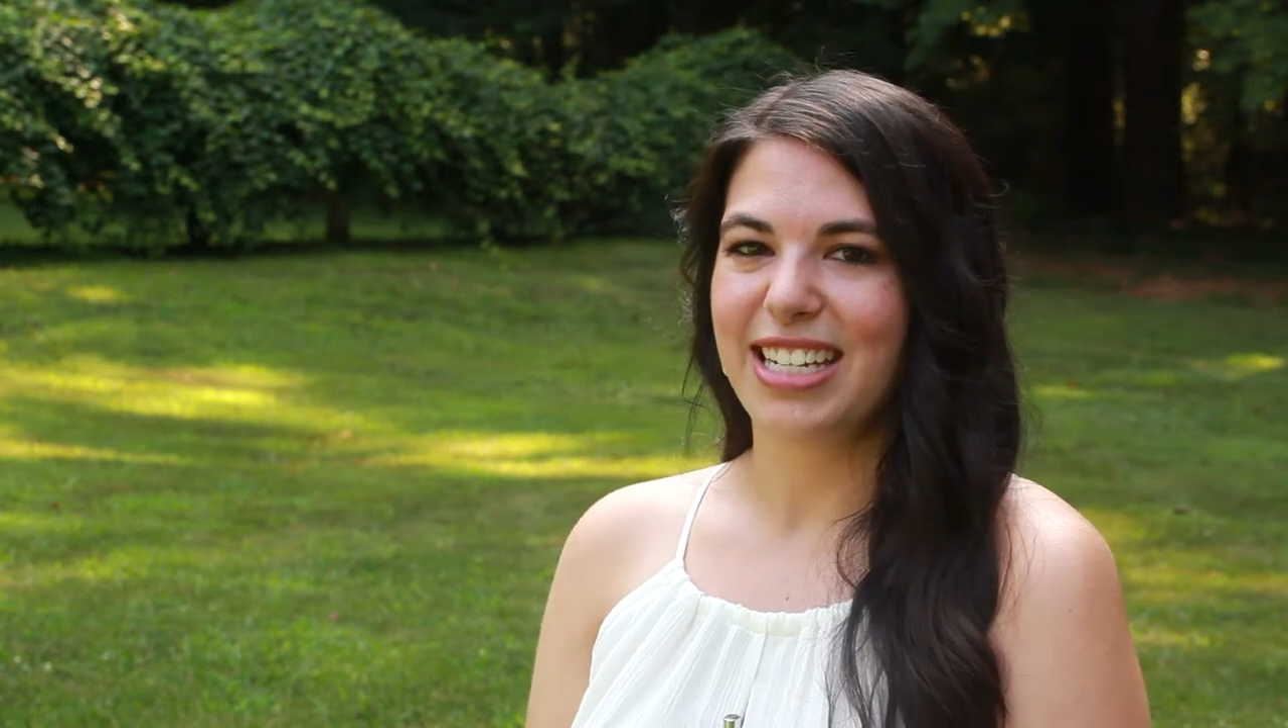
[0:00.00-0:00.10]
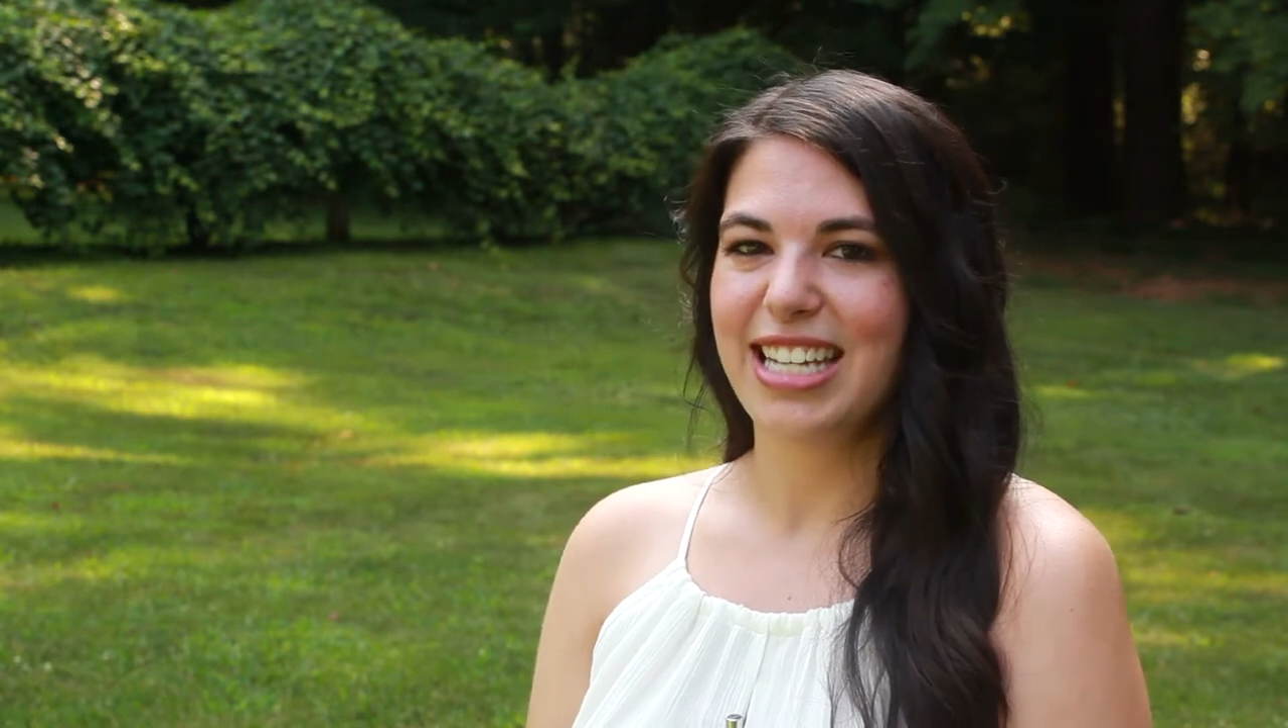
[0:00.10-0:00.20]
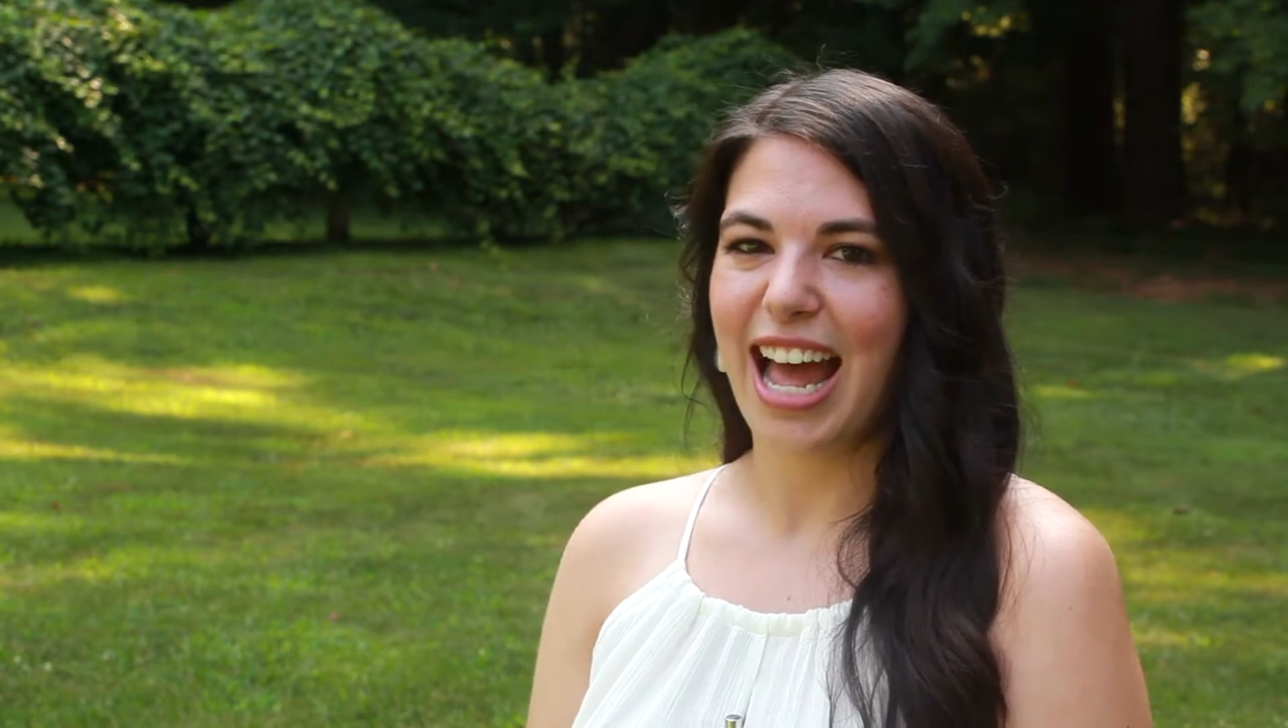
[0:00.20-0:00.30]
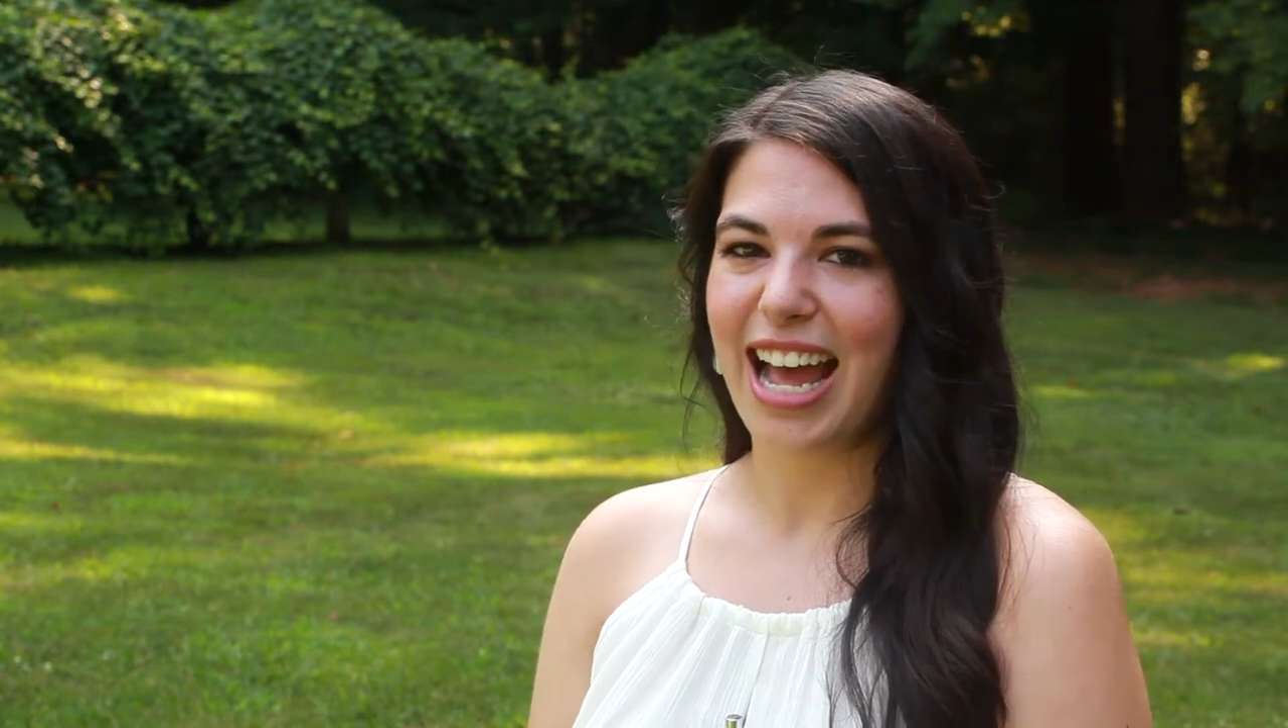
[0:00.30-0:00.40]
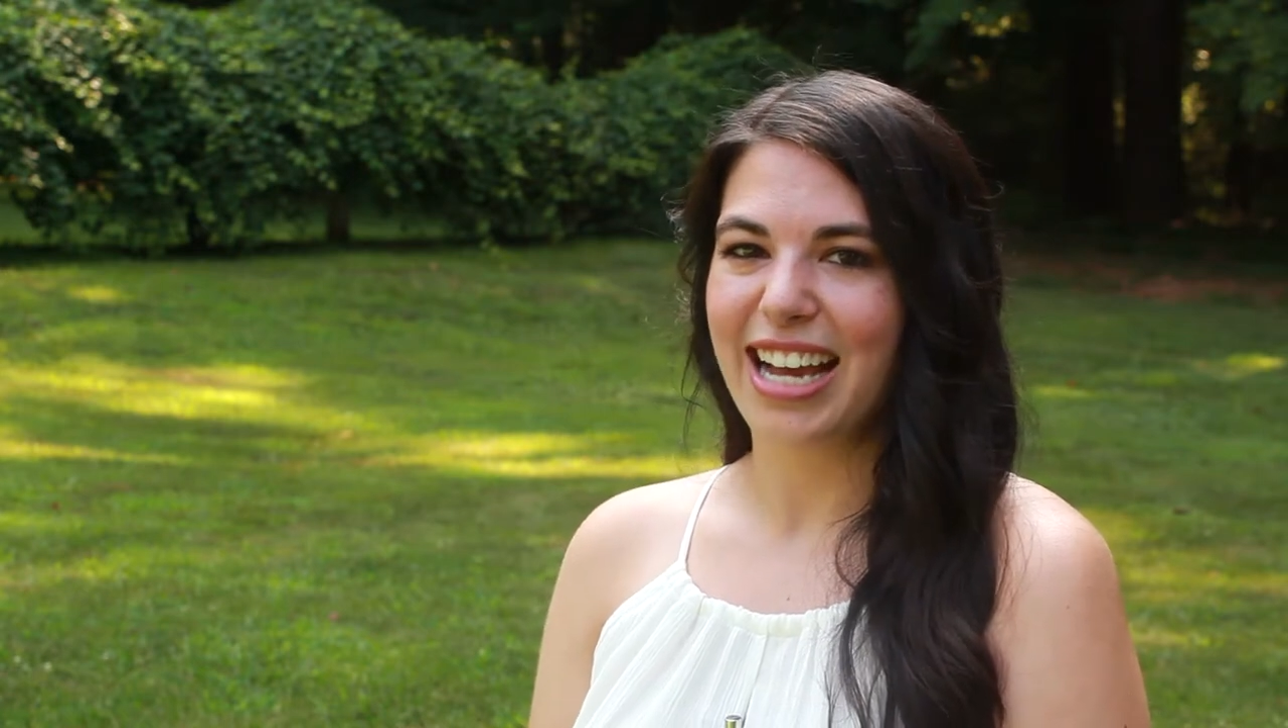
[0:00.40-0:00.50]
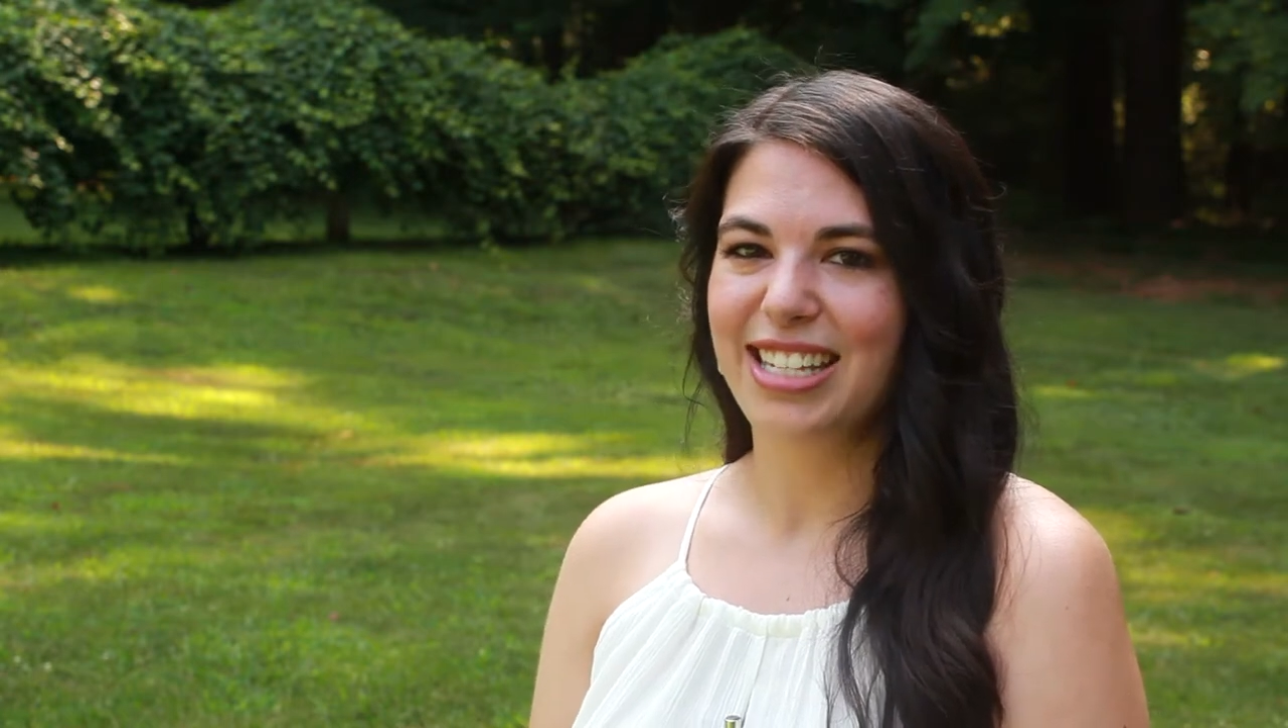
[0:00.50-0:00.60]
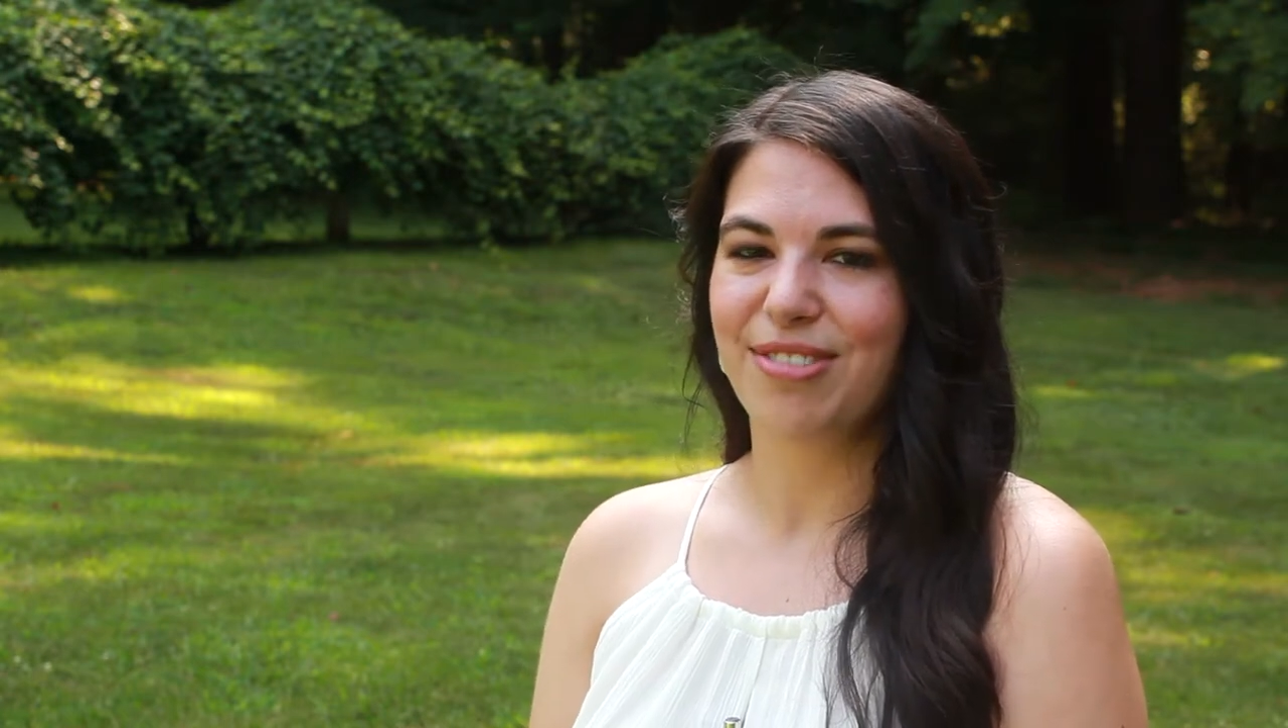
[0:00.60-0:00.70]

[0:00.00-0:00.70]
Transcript: text.